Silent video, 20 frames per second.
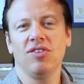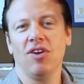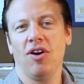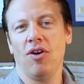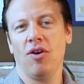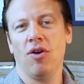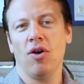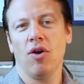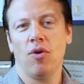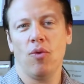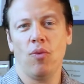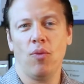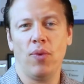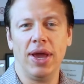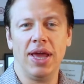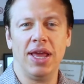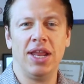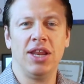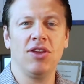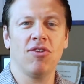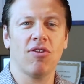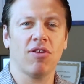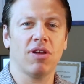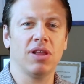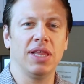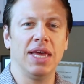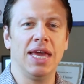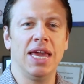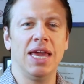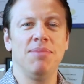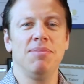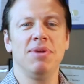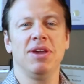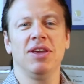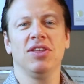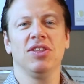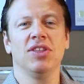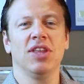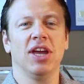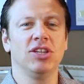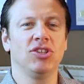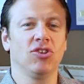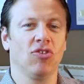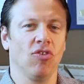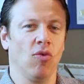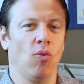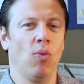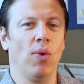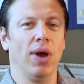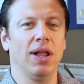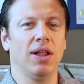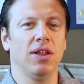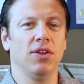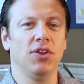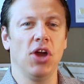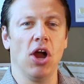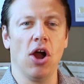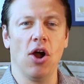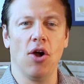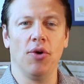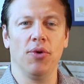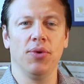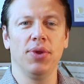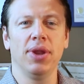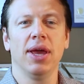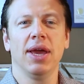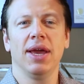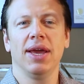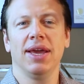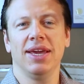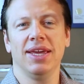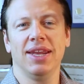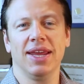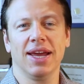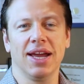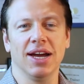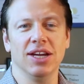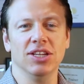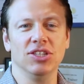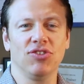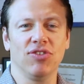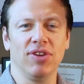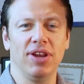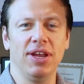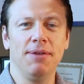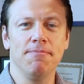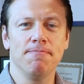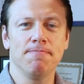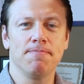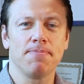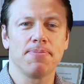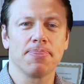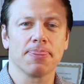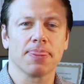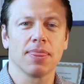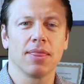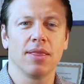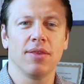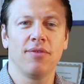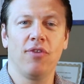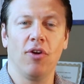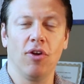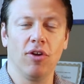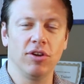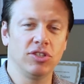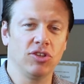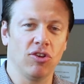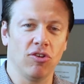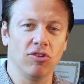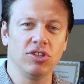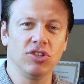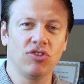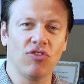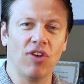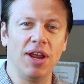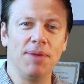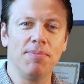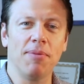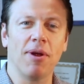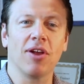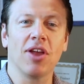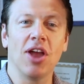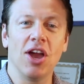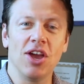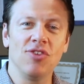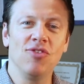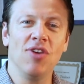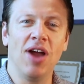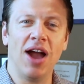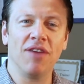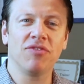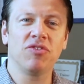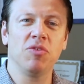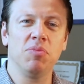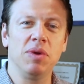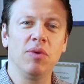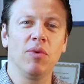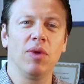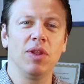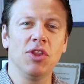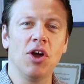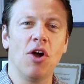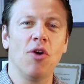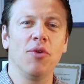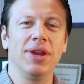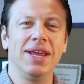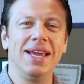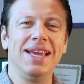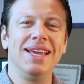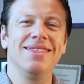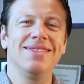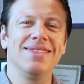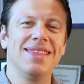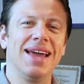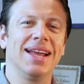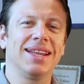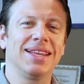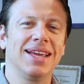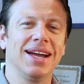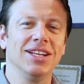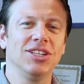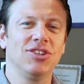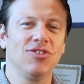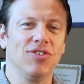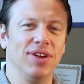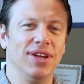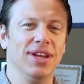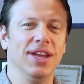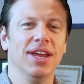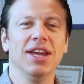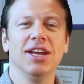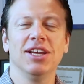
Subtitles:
So when you're claiming that you're well known in a country for a certain trademark, you have to be well known in that country.